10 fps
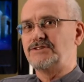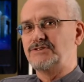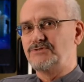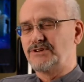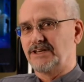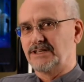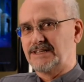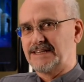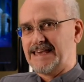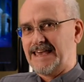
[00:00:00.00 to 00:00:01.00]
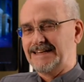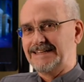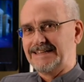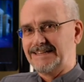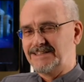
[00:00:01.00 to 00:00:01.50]
you can gain
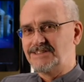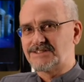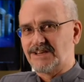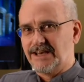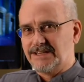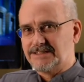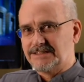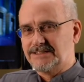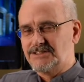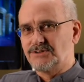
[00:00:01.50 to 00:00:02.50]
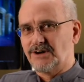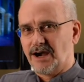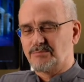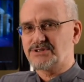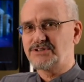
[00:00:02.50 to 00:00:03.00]
an insight into
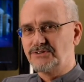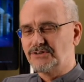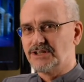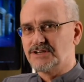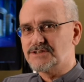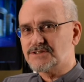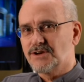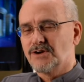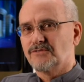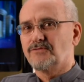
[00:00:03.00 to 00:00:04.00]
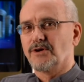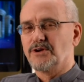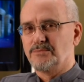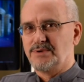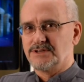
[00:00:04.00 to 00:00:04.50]
opportunities for
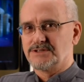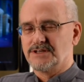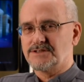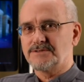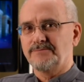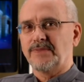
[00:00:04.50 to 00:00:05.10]
your business,